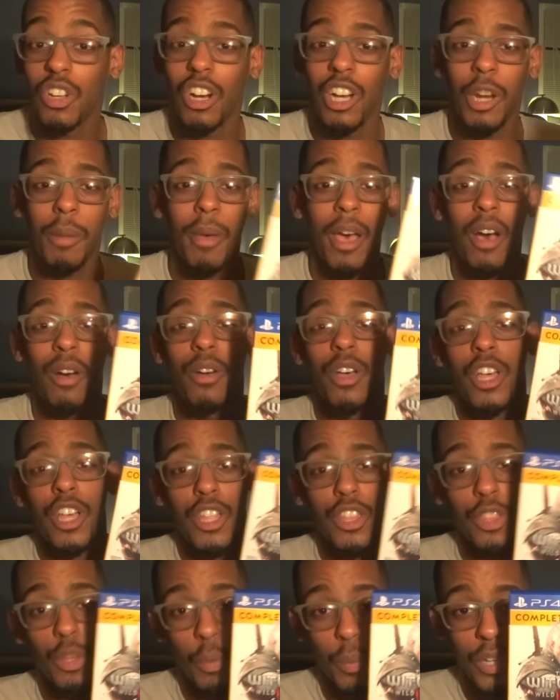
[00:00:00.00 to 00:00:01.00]
talking about
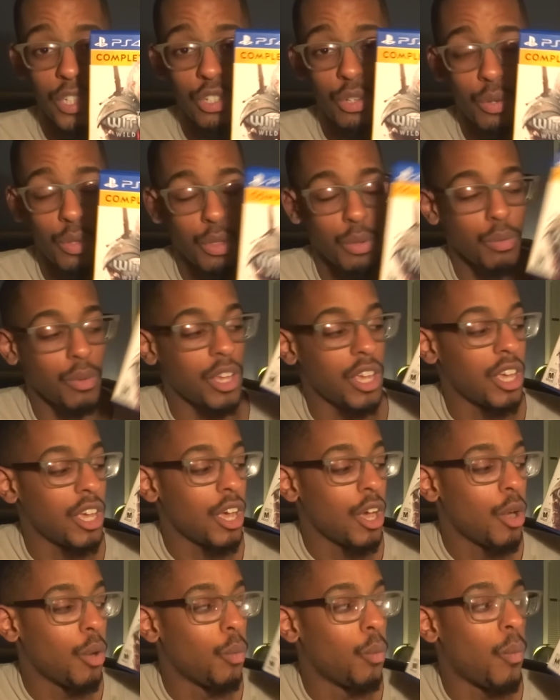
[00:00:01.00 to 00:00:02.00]
The Witcher
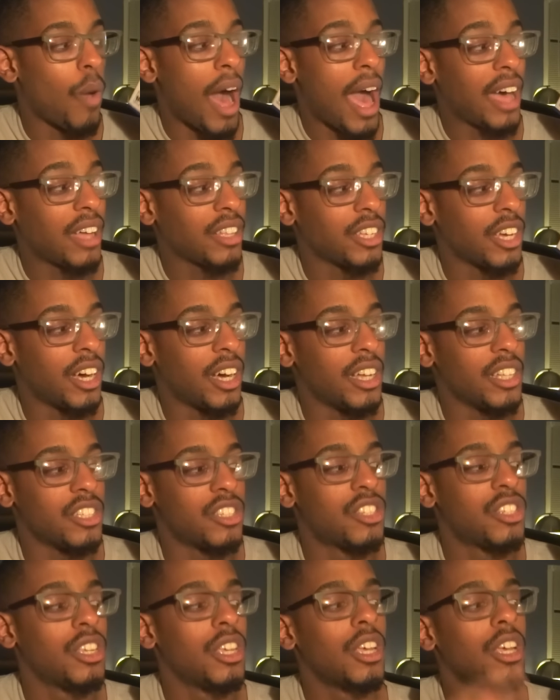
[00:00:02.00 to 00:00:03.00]
3 Wild
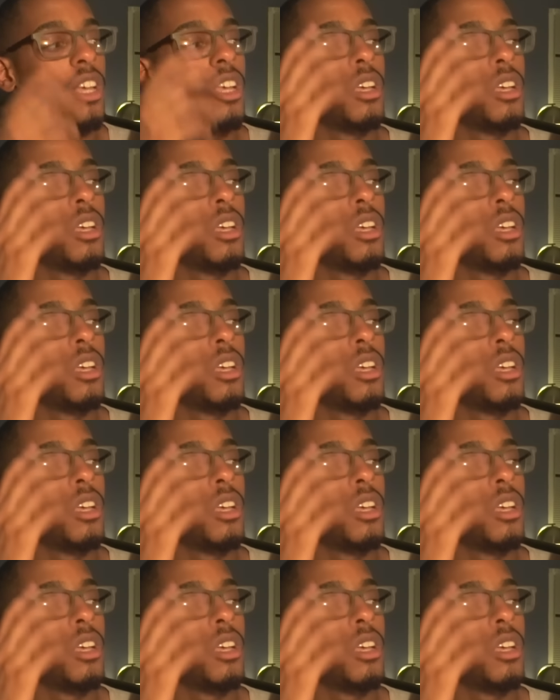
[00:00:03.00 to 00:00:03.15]
Hunt.